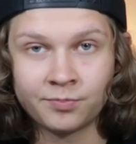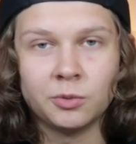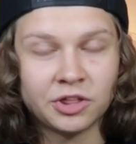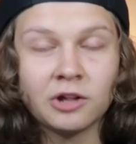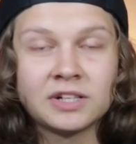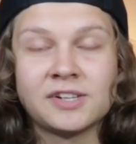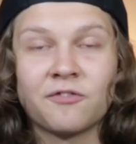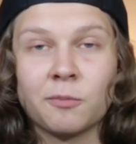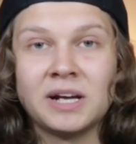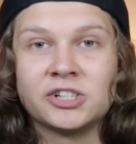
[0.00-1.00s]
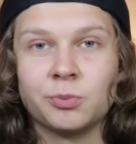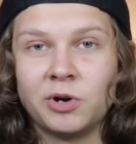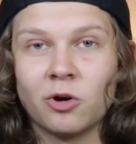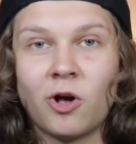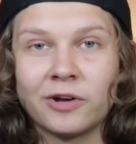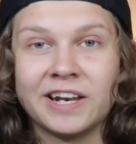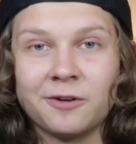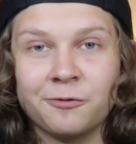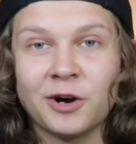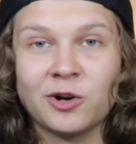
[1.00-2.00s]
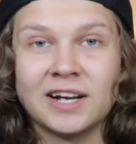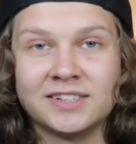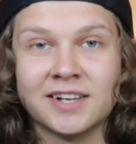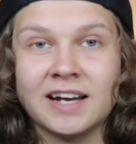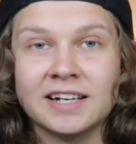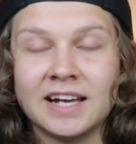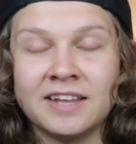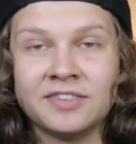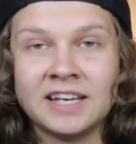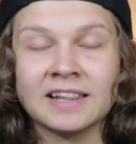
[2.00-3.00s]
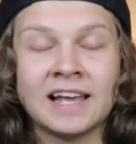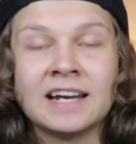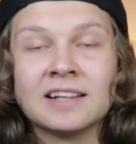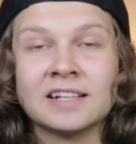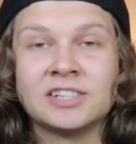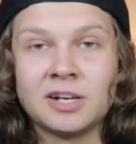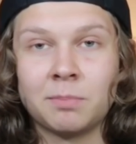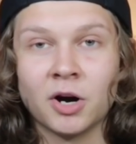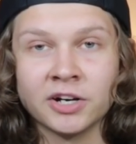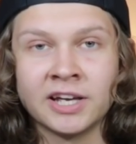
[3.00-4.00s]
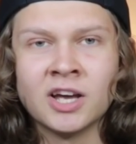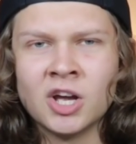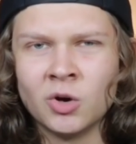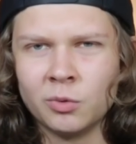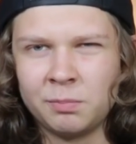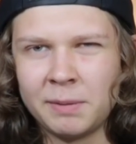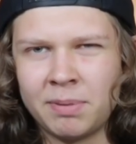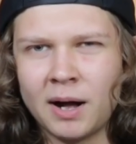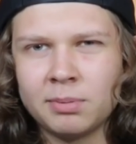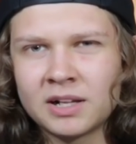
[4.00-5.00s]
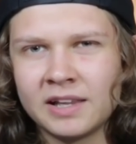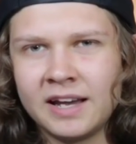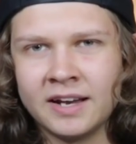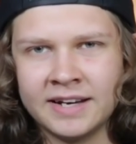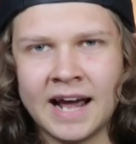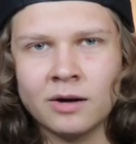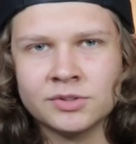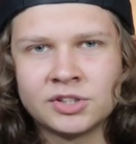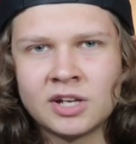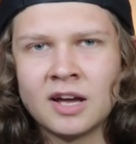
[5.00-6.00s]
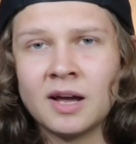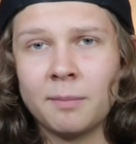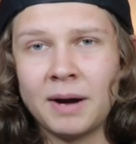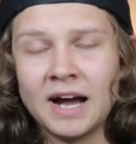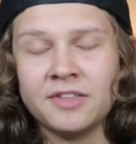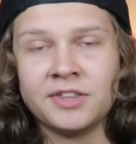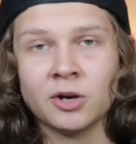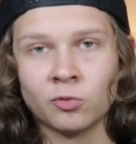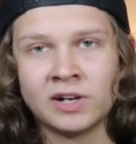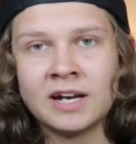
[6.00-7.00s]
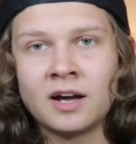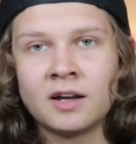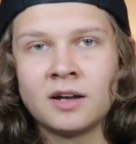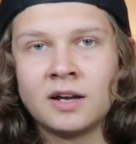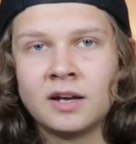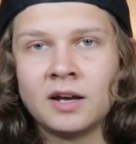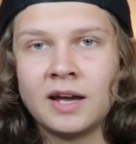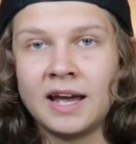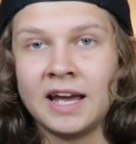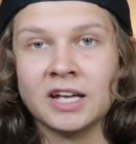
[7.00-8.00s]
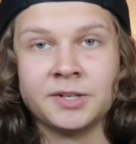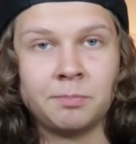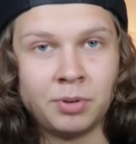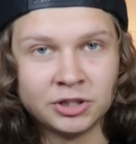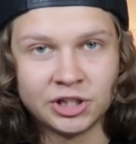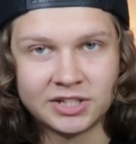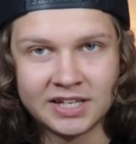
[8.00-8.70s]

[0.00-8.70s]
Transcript: With all this information, we were all getting very excited, and the Atlanta listening party would be publicly announced by The Arena and Pusha